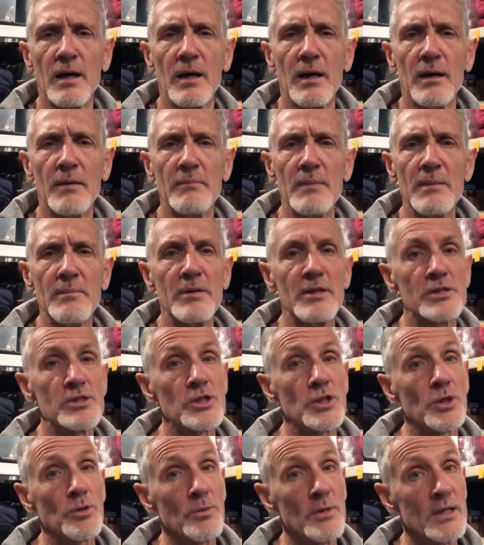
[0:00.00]
Maybe it's
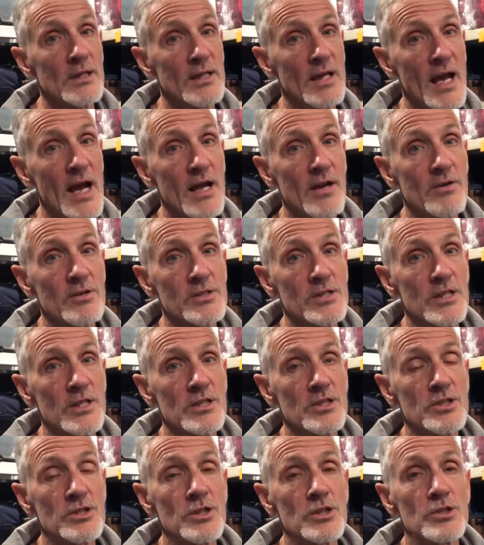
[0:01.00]
3 attackers and
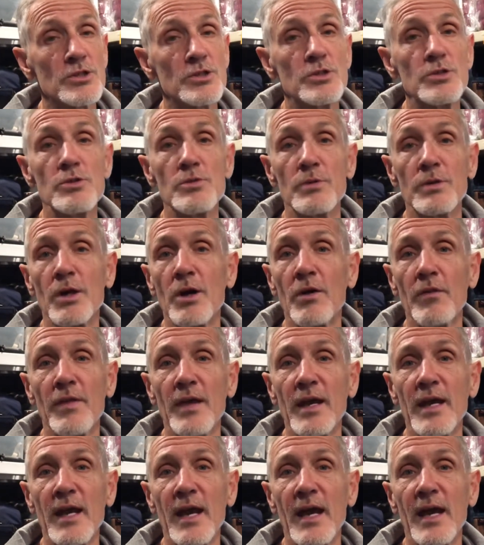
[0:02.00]
it's just you, and all
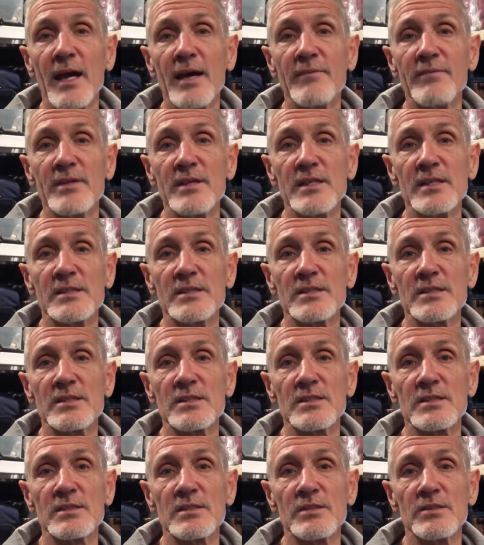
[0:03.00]
they have
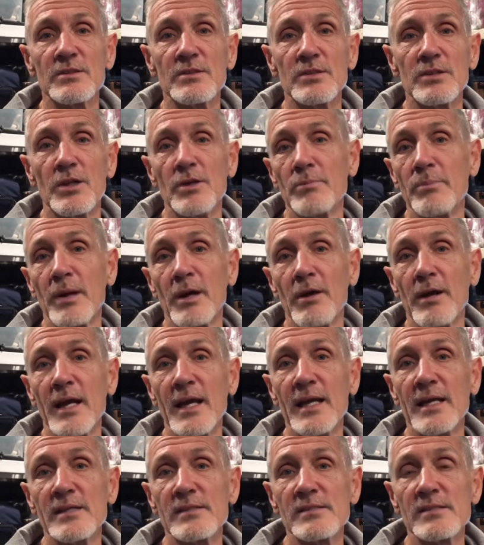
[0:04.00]
is their bare
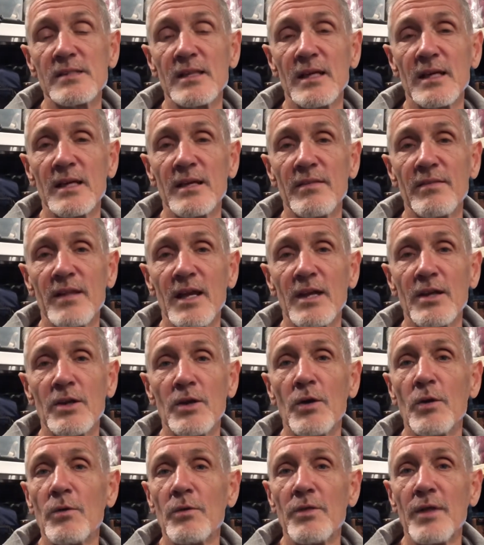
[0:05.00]
hands, and they
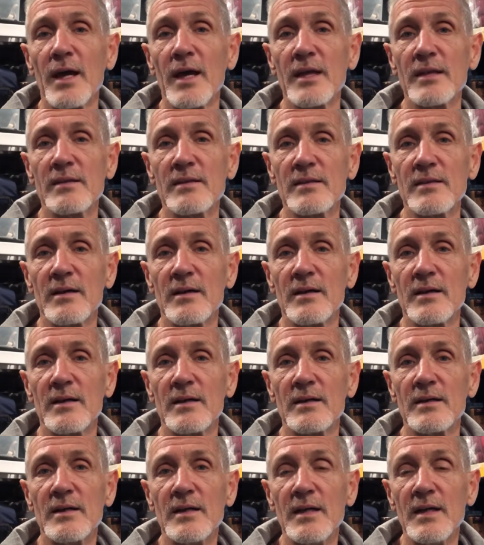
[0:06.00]
know that
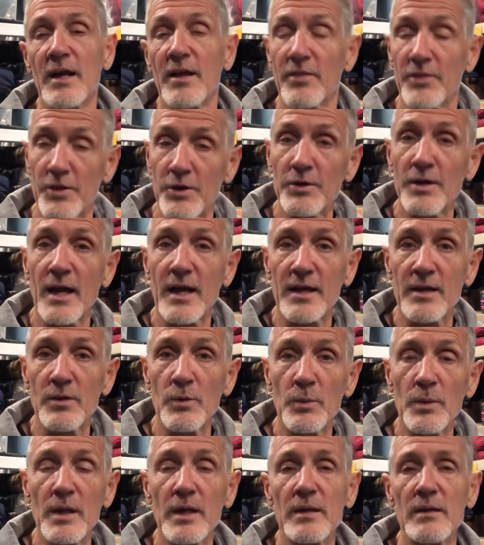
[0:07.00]
they're not going to
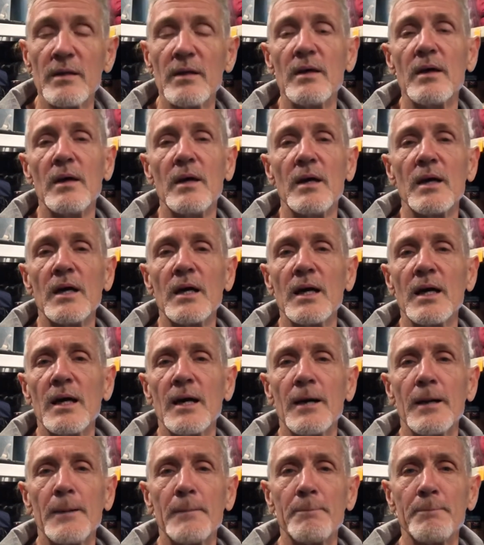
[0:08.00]
win.
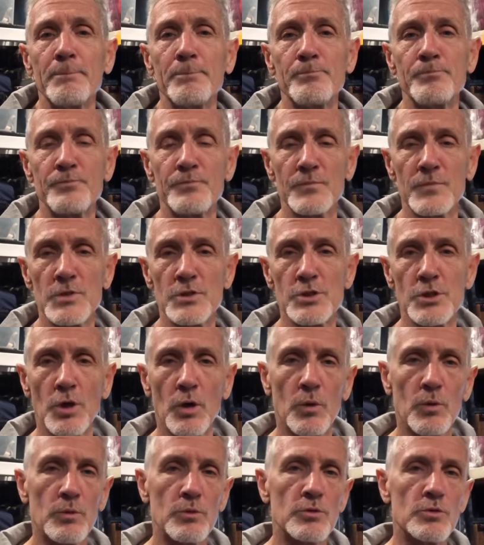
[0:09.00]

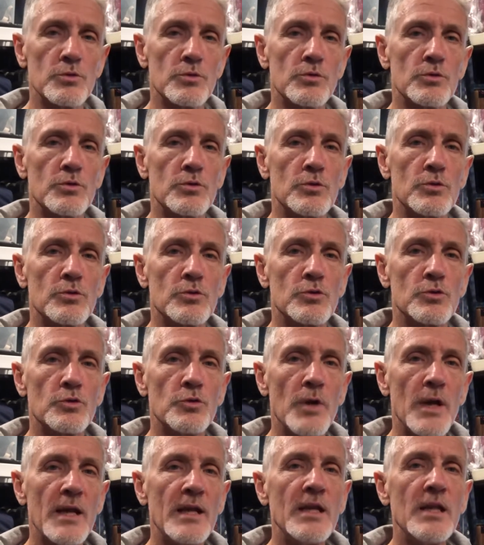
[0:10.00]
So
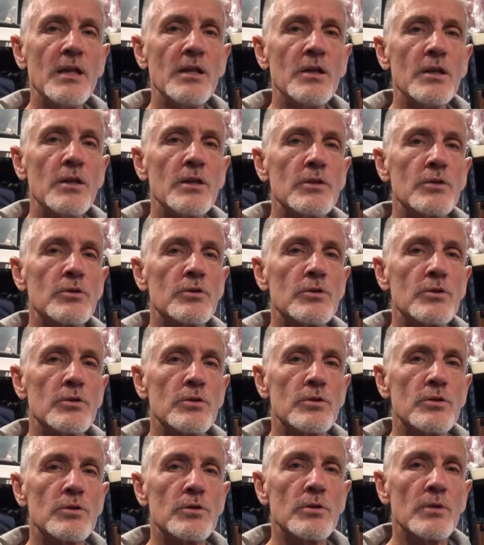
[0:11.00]
training
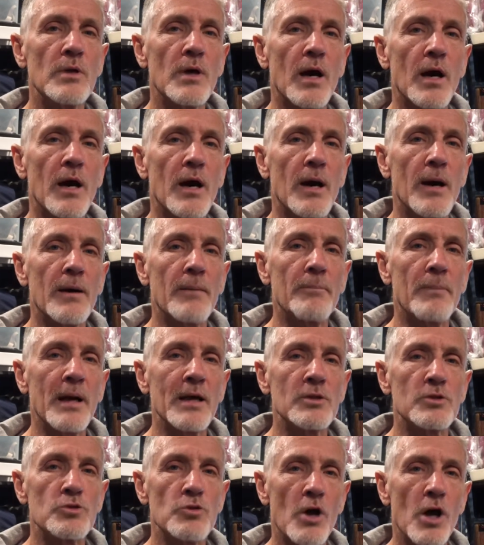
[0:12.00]
by
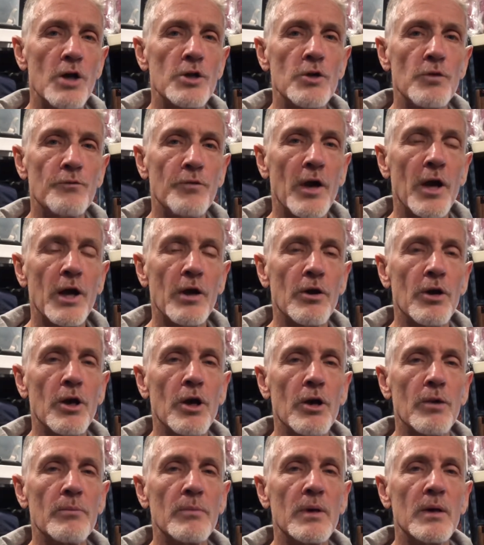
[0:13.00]
drawing your
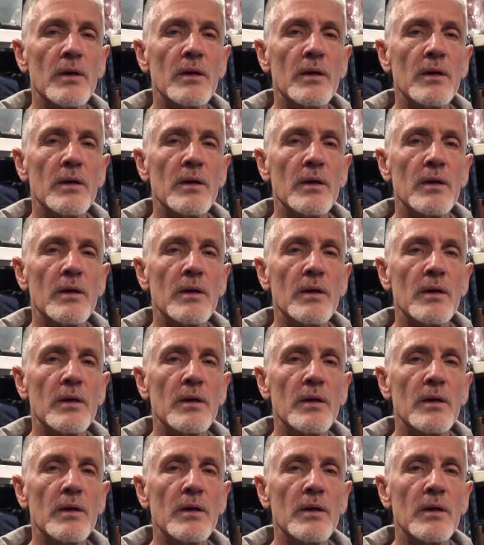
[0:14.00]
firearm,